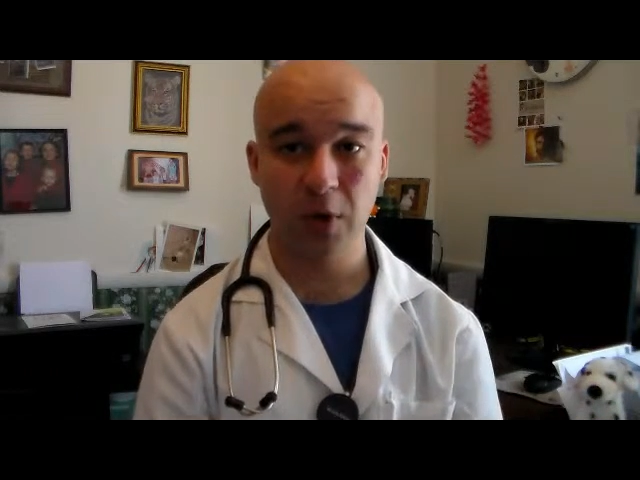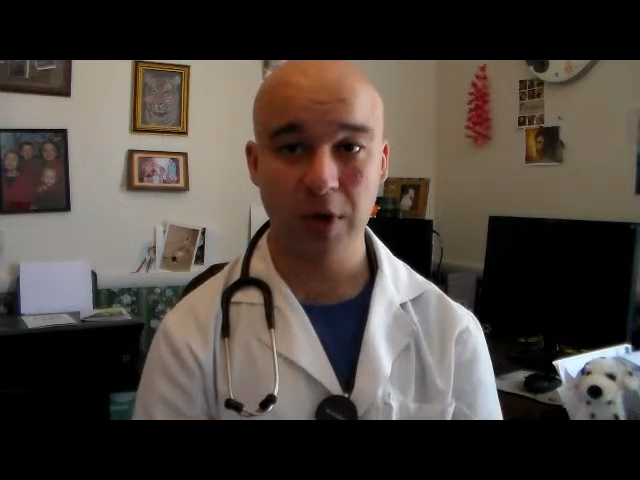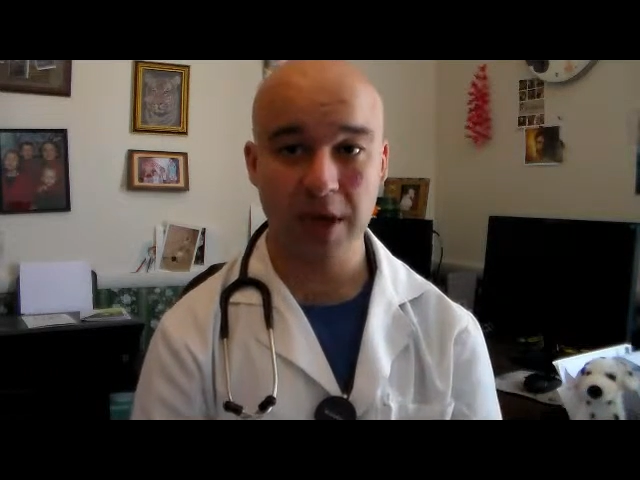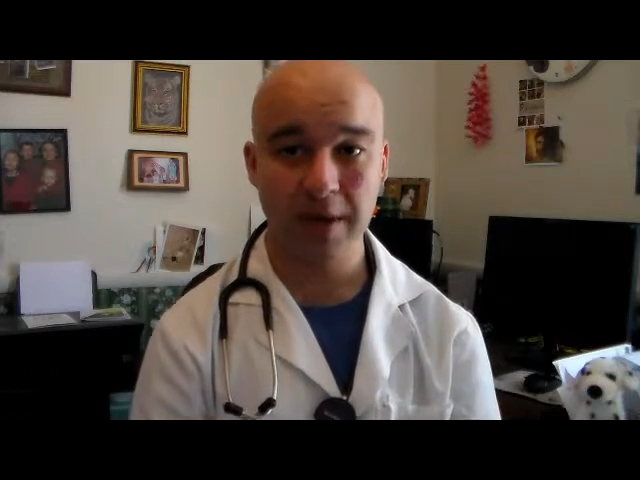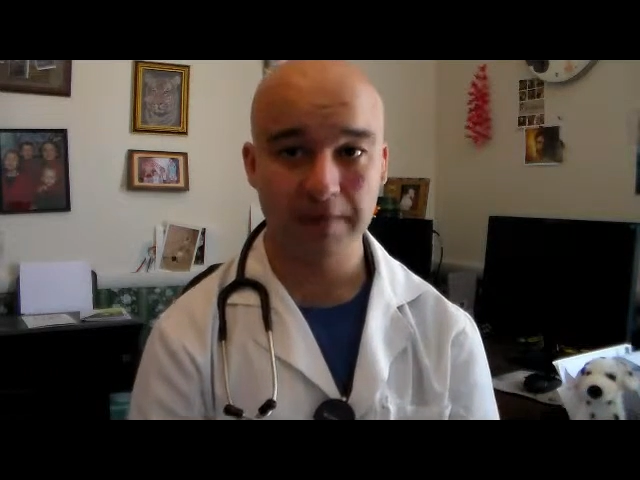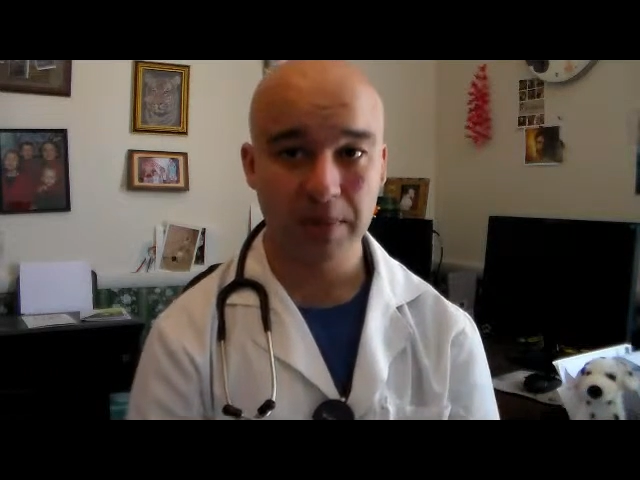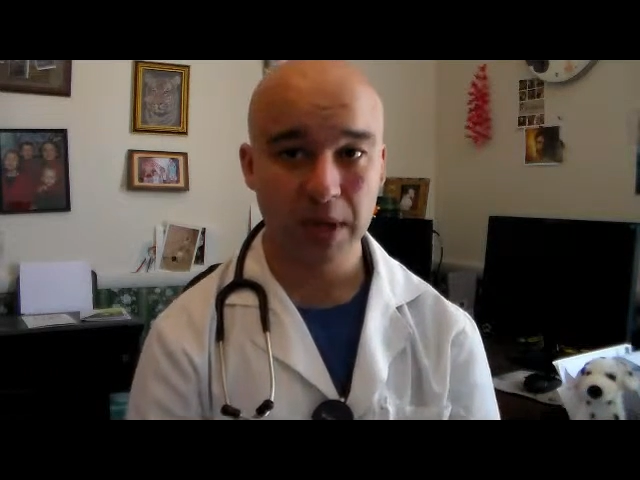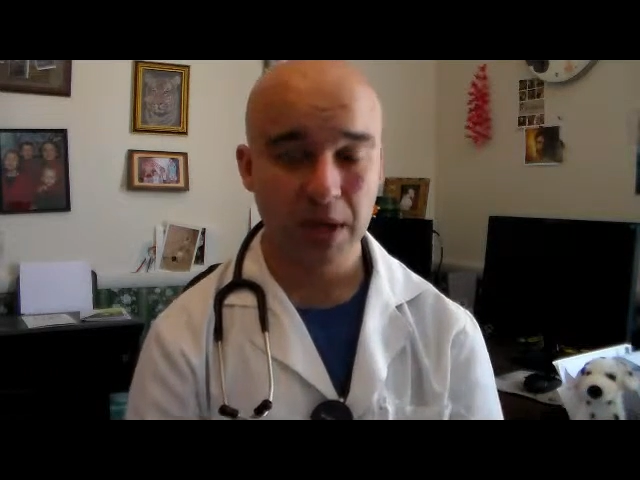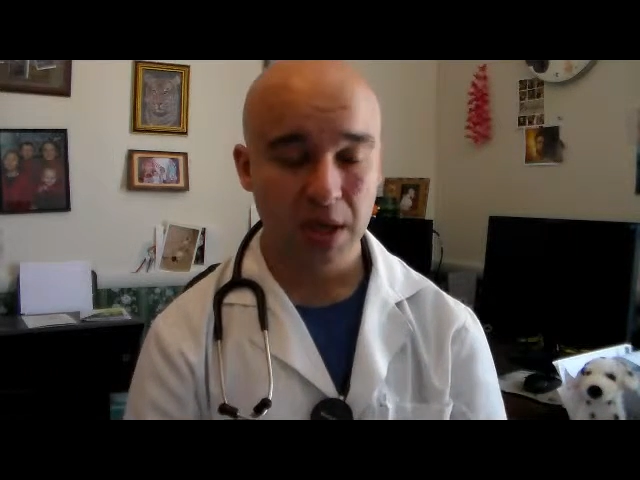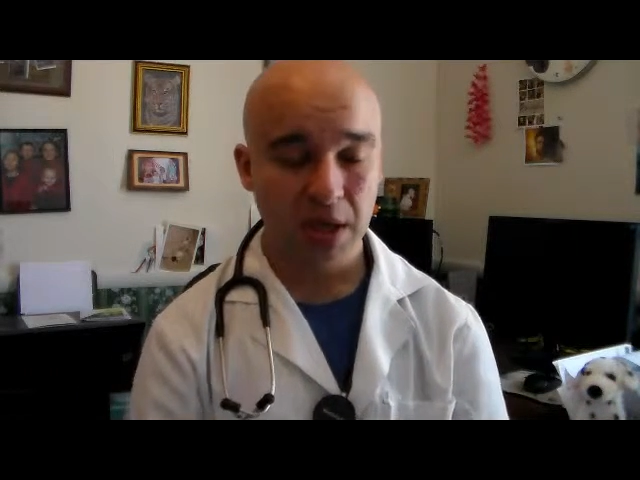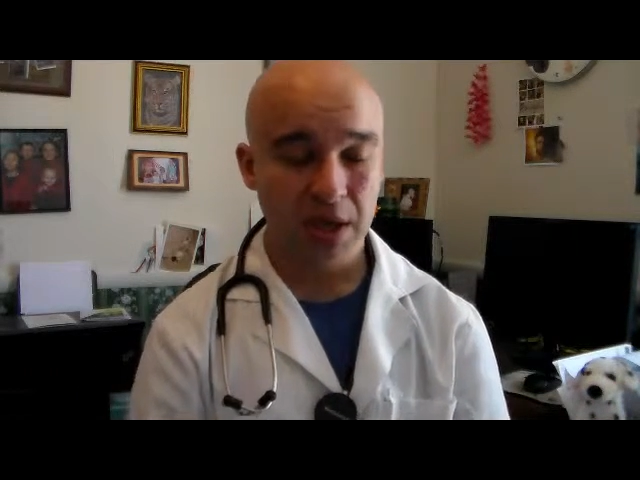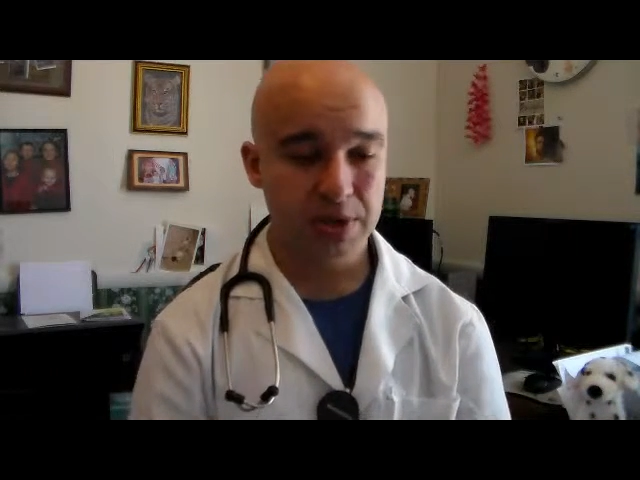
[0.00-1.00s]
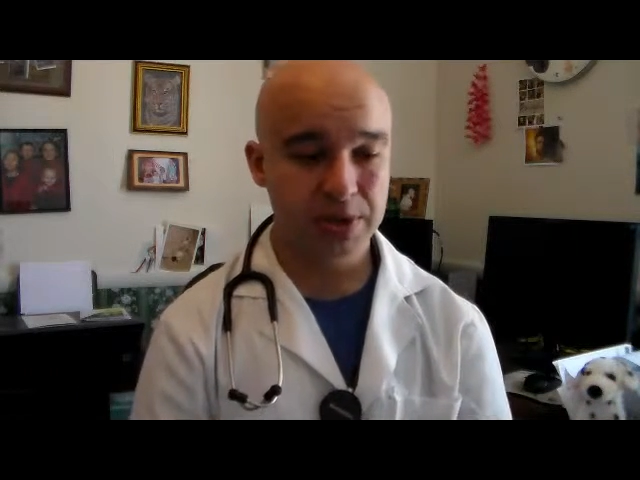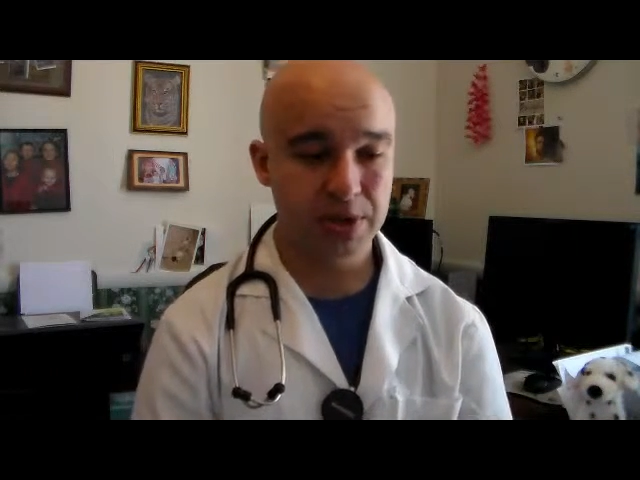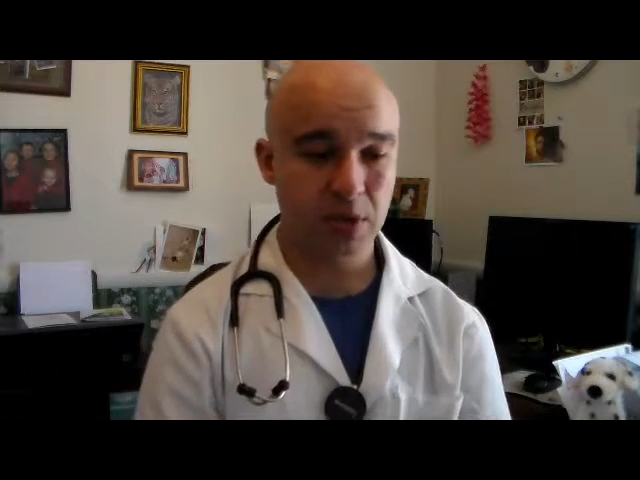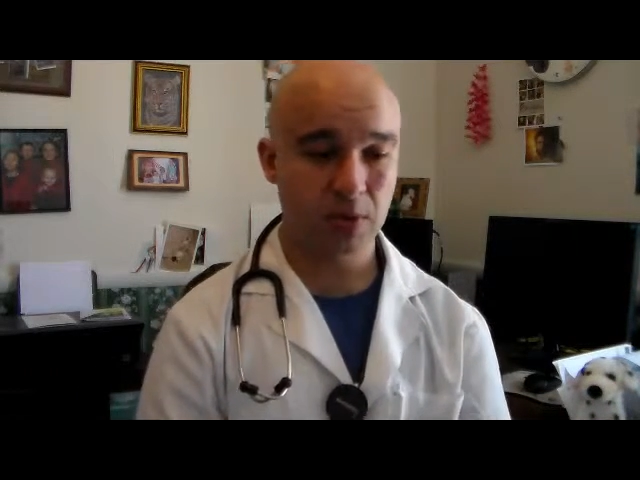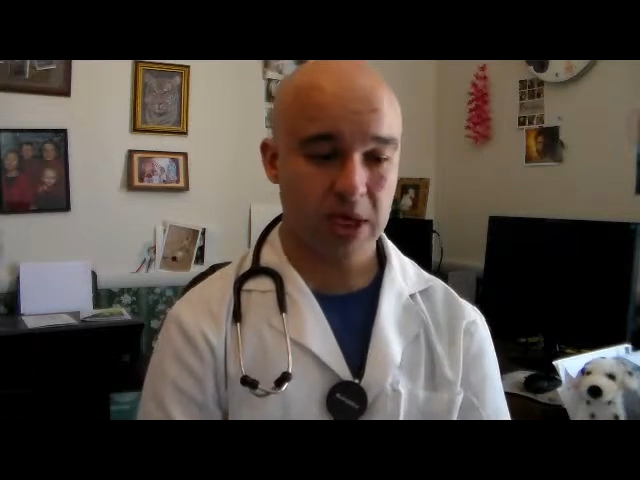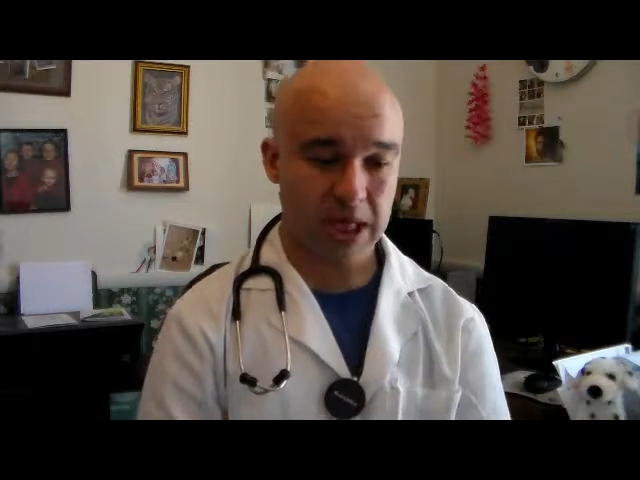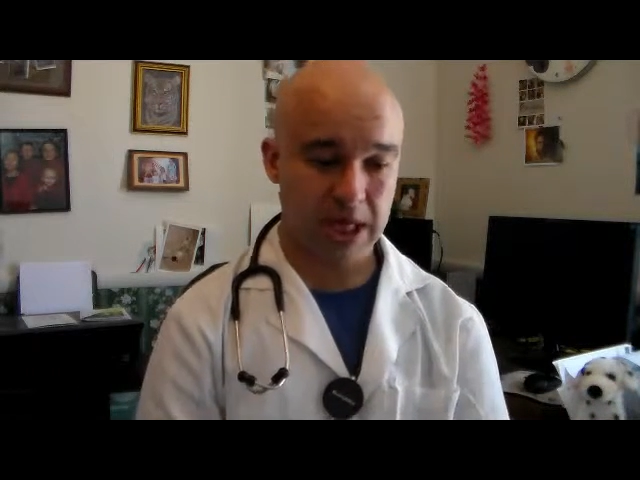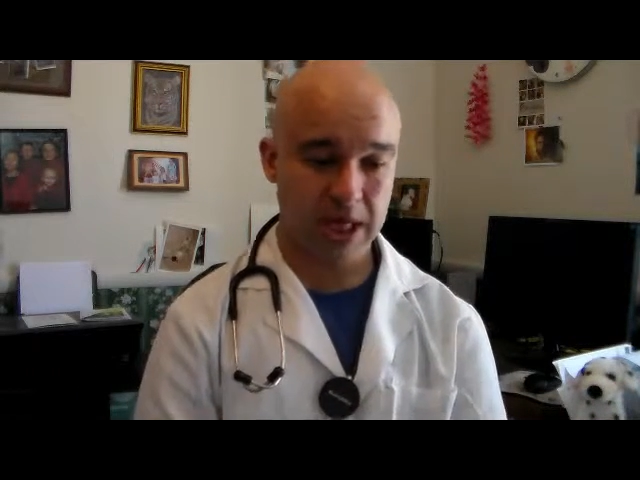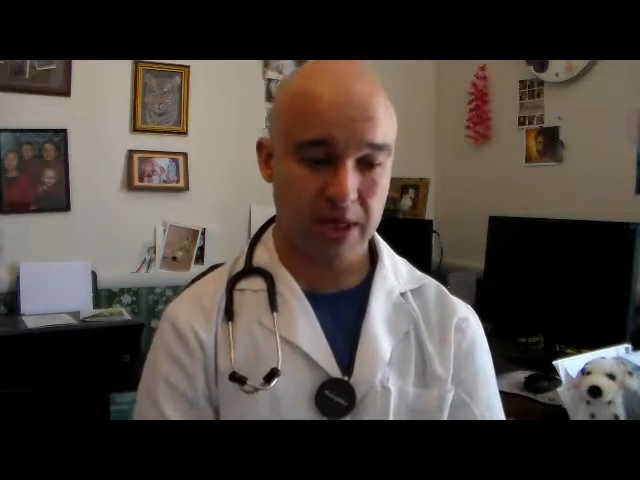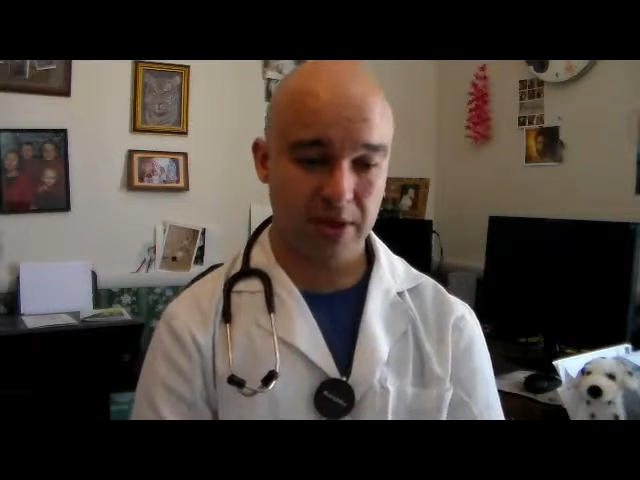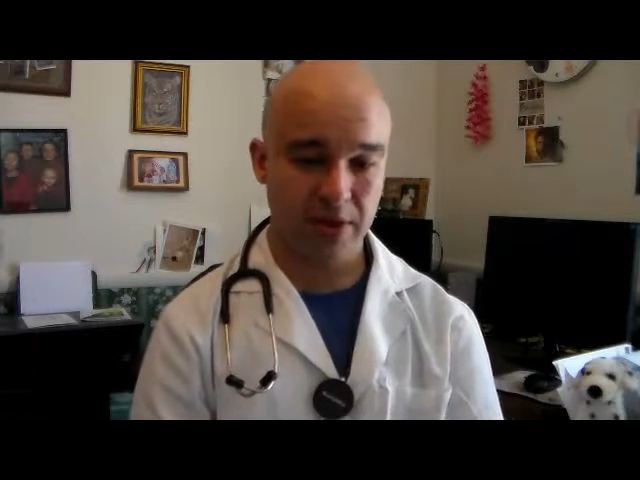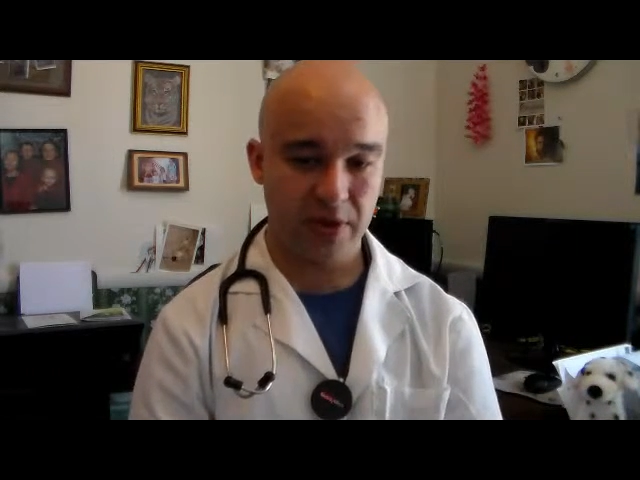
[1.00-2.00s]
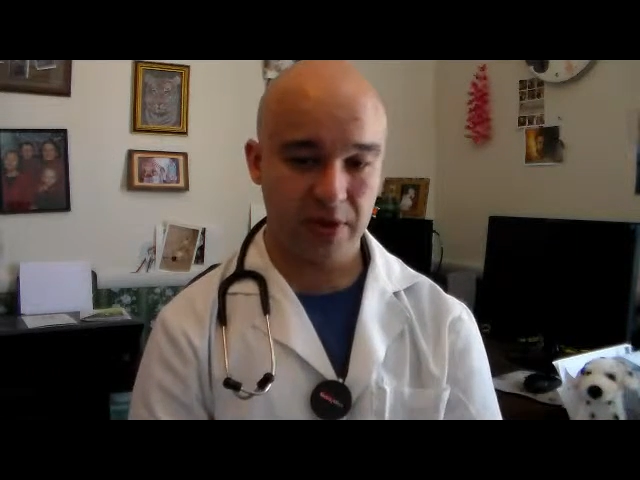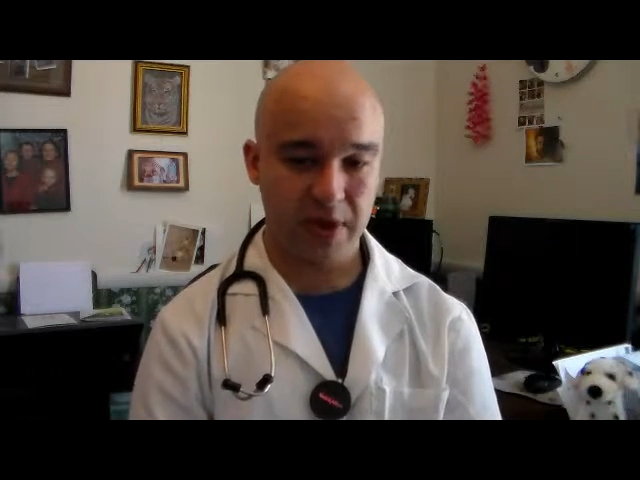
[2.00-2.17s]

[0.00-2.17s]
Okay, so uh,